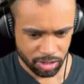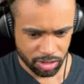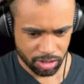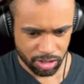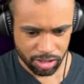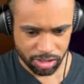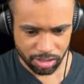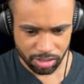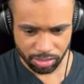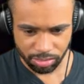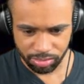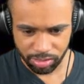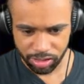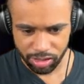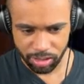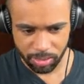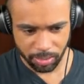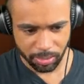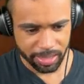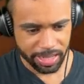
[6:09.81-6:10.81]
She's an
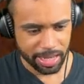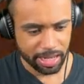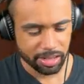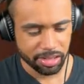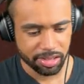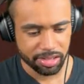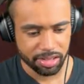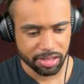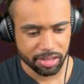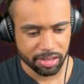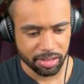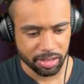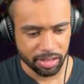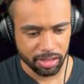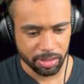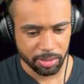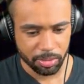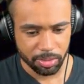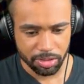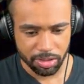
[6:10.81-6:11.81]
original gangster.
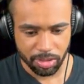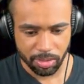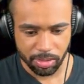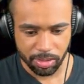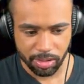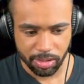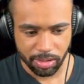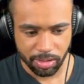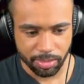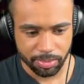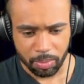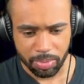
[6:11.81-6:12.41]
Like, what's going on?